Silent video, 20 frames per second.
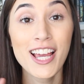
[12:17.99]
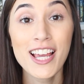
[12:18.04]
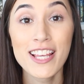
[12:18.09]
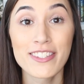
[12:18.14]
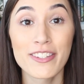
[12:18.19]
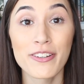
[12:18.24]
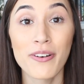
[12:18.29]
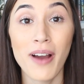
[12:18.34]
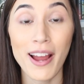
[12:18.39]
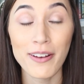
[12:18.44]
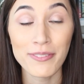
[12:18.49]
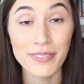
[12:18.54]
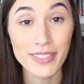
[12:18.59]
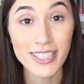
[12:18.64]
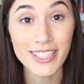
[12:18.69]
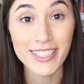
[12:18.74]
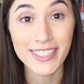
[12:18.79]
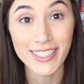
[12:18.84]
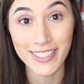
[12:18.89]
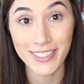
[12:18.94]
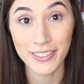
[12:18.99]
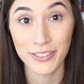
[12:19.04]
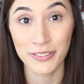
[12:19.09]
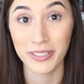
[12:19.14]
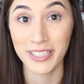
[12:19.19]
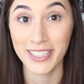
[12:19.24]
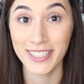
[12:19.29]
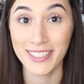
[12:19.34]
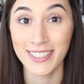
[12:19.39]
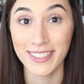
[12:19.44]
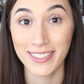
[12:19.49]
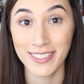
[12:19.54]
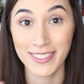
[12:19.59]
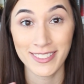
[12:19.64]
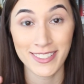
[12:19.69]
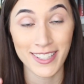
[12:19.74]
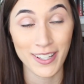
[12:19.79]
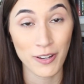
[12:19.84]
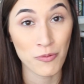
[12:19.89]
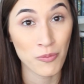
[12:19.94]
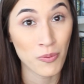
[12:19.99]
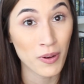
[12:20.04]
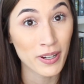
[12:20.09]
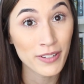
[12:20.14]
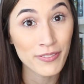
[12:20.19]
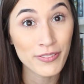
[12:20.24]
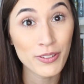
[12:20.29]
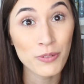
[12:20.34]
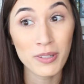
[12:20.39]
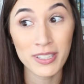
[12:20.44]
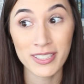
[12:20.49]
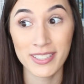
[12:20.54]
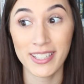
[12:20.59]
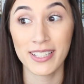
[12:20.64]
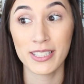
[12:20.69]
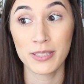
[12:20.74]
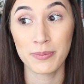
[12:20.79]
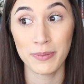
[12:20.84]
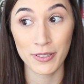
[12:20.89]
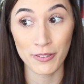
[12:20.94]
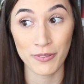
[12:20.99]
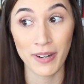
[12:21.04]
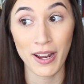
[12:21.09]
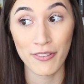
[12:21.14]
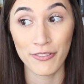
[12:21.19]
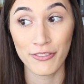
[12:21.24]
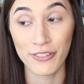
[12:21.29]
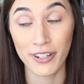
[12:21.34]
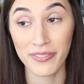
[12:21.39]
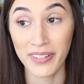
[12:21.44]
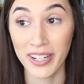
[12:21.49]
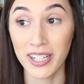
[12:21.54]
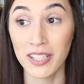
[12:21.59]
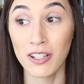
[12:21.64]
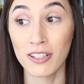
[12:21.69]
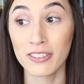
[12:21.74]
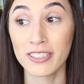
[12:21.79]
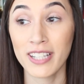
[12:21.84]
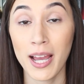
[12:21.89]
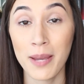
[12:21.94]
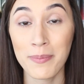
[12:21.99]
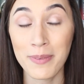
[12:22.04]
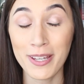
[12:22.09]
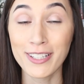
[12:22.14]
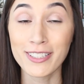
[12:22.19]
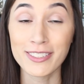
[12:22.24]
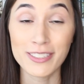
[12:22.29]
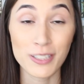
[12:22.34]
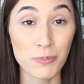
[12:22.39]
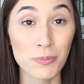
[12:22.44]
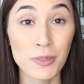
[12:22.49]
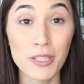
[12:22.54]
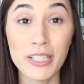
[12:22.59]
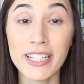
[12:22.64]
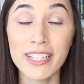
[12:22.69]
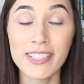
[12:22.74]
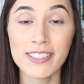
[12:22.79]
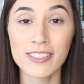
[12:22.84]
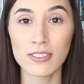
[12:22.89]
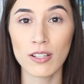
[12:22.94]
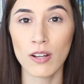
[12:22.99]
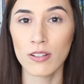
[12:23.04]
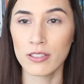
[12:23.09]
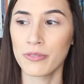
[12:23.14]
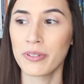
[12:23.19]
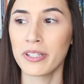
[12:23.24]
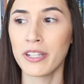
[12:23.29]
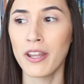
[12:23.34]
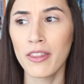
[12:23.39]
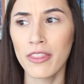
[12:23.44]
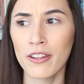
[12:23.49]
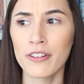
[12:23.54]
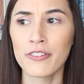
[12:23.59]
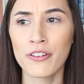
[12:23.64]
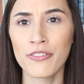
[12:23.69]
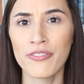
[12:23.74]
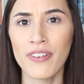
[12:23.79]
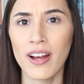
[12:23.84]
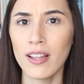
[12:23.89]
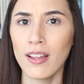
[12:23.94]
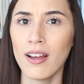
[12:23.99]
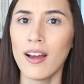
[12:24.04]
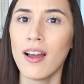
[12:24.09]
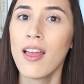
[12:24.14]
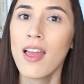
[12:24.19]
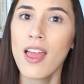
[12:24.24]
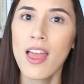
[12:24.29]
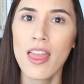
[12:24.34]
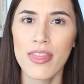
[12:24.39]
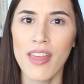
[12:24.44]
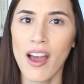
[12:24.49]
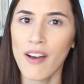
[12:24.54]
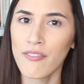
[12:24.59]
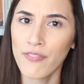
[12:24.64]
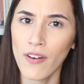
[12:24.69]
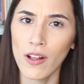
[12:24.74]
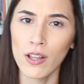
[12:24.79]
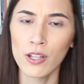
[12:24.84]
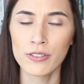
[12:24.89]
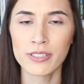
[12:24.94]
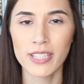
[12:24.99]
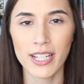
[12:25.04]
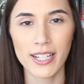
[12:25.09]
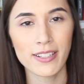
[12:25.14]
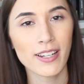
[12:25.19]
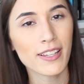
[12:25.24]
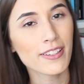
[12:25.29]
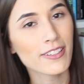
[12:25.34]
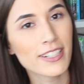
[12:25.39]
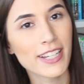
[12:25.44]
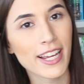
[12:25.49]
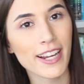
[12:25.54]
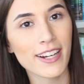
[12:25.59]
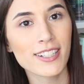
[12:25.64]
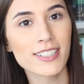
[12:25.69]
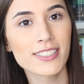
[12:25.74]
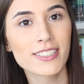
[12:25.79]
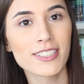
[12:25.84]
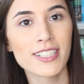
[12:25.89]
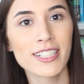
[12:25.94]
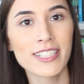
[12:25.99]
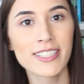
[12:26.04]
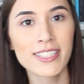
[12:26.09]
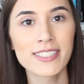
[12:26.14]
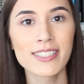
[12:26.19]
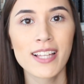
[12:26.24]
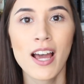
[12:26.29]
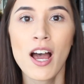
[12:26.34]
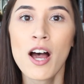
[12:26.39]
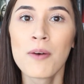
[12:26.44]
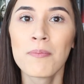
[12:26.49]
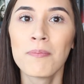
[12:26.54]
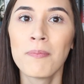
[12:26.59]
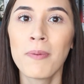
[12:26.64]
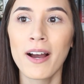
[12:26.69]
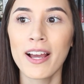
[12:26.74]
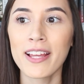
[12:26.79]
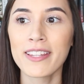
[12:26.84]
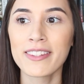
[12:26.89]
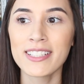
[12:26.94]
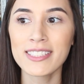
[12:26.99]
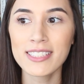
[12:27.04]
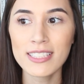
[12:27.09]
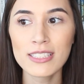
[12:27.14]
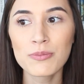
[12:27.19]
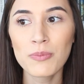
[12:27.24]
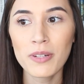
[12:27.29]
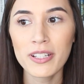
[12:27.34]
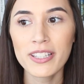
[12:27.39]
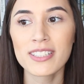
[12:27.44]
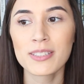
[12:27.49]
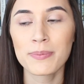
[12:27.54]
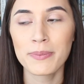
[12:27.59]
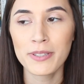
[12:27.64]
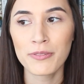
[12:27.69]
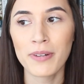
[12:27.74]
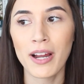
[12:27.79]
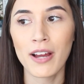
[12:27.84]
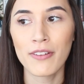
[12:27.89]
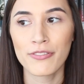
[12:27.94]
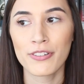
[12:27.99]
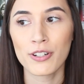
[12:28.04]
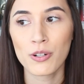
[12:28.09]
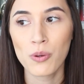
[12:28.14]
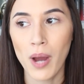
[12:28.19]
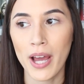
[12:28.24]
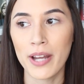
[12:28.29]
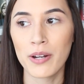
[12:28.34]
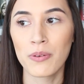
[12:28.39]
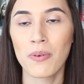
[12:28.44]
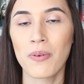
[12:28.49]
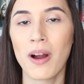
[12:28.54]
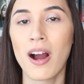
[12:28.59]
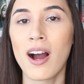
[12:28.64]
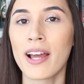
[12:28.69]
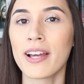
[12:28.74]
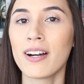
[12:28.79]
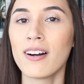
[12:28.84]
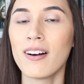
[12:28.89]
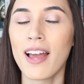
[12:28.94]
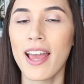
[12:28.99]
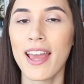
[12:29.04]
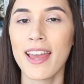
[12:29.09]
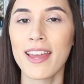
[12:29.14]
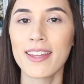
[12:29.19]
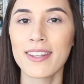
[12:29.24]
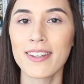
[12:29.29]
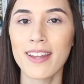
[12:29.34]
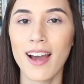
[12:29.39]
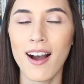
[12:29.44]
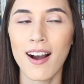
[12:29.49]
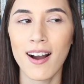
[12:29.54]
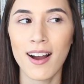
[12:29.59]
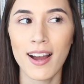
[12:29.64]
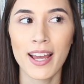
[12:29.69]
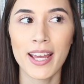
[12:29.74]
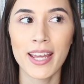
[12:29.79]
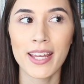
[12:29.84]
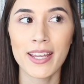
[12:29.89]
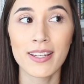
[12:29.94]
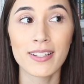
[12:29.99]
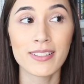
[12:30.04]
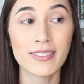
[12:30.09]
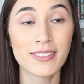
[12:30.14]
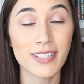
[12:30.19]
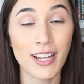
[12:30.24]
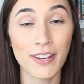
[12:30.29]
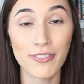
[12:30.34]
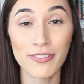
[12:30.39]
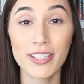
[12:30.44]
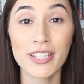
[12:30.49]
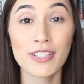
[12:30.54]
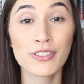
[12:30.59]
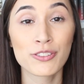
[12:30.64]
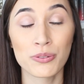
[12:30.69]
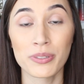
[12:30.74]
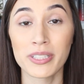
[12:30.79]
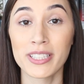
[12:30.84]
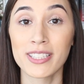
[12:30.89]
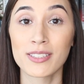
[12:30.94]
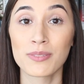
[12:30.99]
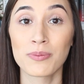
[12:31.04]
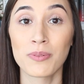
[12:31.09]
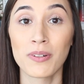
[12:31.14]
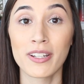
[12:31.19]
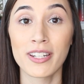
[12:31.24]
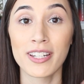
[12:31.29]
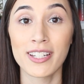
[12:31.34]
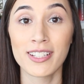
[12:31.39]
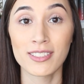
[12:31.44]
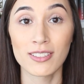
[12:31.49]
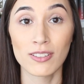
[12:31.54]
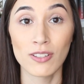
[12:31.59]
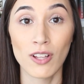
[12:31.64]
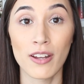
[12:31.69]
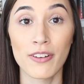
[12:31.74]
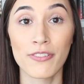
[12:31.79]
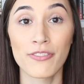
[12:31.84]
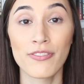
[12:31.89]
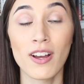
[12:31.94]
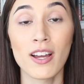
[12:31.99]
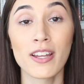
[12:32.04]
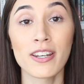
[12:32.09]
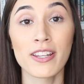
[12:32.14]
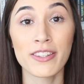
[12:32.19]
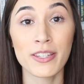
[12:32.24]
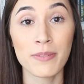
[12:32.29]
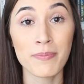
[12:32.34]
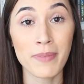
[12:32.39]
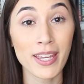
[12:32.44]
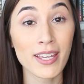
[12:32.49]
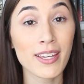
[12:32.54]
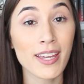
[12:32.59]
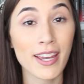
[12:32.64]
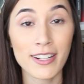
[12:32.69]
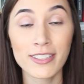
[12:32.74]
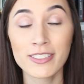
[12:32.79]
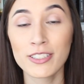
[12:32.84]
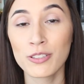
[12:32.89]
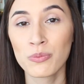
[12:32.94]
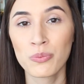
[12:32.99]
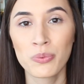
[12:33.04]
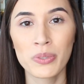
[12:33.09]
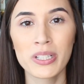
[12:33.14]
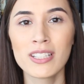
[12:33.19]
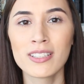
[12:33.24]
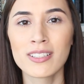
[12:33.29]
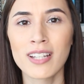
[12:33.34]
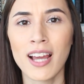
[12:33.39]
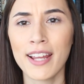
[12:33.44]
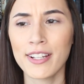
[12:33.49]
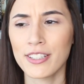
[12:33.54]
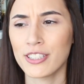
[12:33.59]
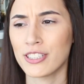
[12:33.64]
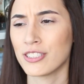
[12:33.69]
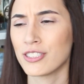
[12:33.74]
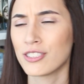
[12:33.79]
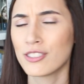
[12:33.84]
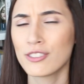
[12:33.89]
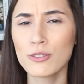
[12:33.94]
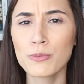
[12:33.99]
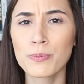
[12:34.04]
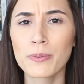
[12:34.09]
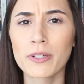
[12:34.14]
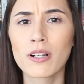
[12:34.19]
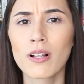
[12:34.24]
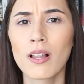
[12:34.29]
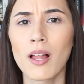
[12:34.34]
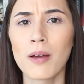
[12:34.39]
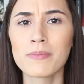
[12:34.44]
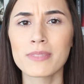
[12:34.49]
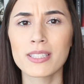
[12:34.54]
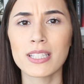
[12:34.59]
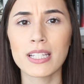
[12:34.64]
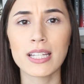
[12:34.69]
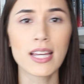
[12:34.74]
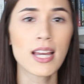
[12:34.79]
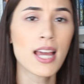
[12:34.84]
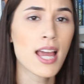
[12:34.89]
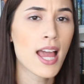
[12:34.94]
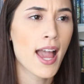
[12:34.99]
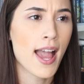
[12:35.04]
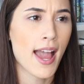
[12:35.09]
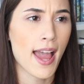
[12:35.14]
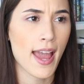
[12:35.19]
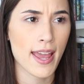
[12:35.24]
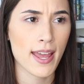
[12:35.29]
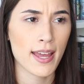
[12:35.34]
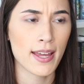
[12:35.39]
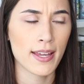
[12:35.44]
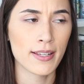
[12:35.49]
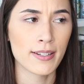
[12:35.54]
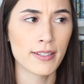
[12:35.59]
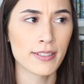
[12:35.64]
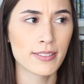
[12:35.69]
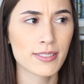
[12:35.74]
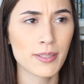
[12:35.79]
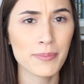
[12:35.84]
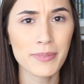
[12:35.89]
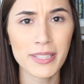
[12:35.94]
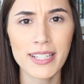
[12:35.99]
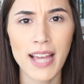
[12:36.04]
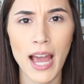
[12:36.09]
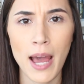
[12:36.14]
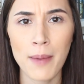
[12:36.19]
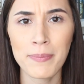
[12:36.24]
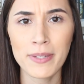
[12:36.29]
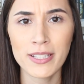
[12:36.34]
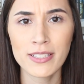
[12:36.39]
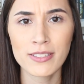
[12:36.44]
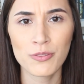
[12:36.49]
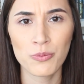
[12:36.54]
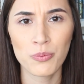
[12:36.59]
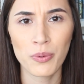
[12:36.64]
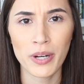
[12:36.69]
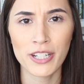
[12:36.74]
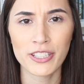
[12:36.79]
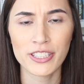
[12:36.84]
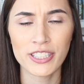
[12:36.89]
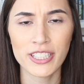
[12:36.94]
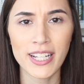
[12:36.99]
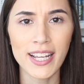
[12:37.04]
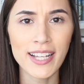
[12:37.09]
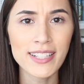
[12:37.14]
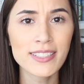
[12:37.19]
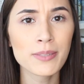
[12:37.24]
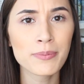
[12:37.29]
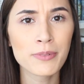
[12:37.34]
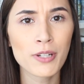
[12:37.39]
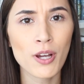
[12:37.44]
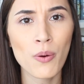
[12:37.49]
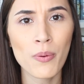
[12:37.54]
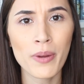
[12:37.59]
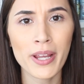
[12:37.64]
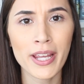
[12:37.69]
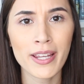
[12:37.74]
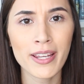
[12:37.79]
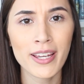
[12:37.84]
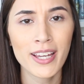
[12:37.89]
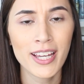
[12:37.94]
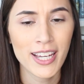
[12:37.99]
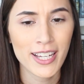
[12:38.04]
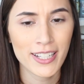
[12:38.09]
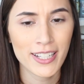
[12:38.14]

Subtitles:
So I really did enjoy this. This is one of the ones that has been around for a very long time. It is complete. There's also another novella that follows another character in this, but this is one that's been around for quite a while, and I definitely enjoyed this one. It is a lot of fun. The main character, Willow Knight, she's super clumsy, and something happens where she ends up going